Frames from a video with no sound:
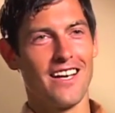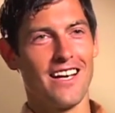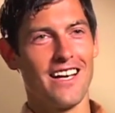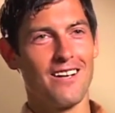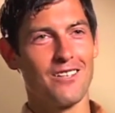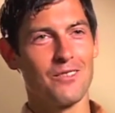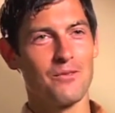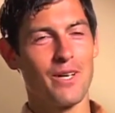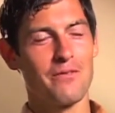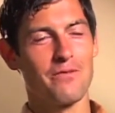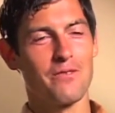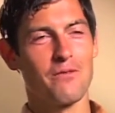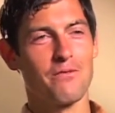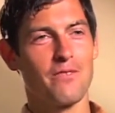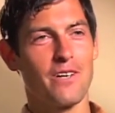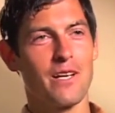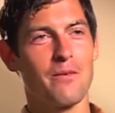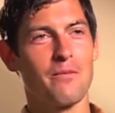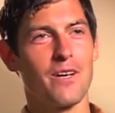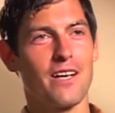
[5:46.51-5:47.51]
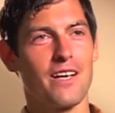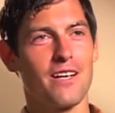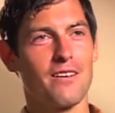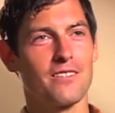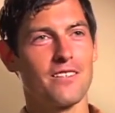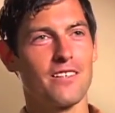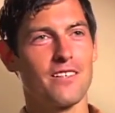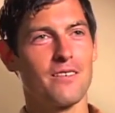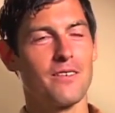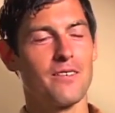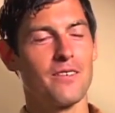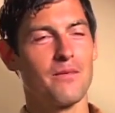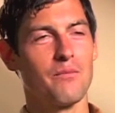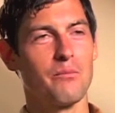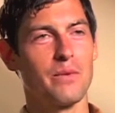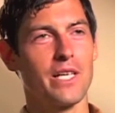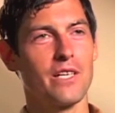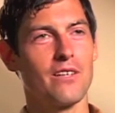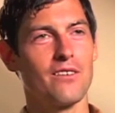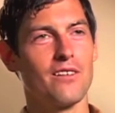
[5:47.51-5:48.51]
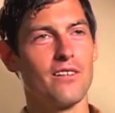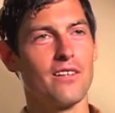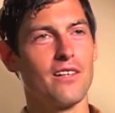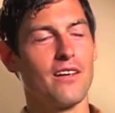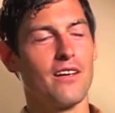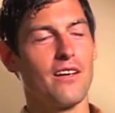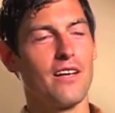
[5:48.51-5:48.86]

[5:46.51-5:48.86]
And I was waiting for a friend of mine. I was going to meet her.